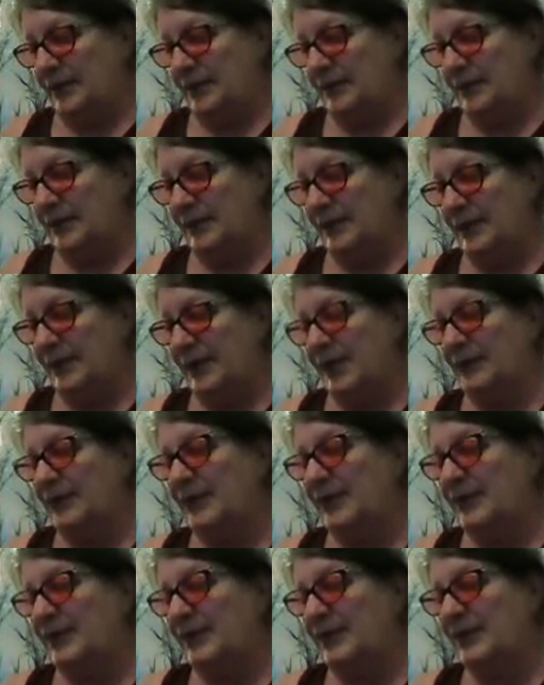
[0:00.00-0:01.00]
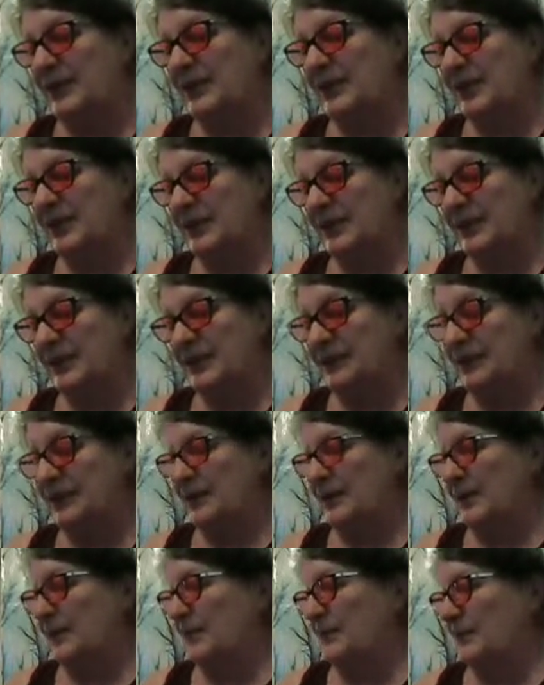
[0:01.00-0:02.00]
oh well
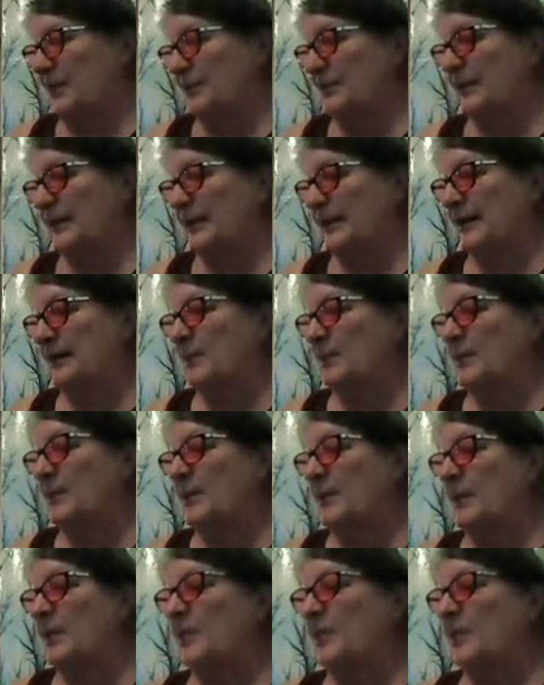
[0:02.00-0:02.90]
I'm not gonna